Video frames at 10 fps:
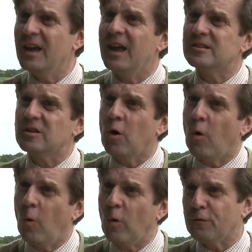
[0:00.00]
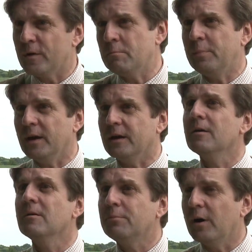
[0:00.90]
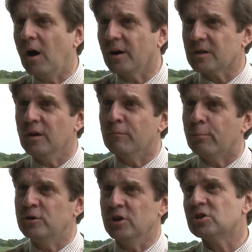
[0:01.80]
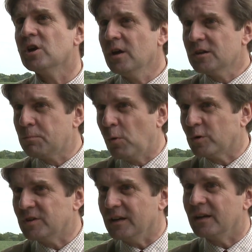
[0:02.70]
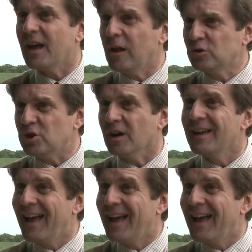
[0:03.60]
It's an awfully big part of British sporting culture.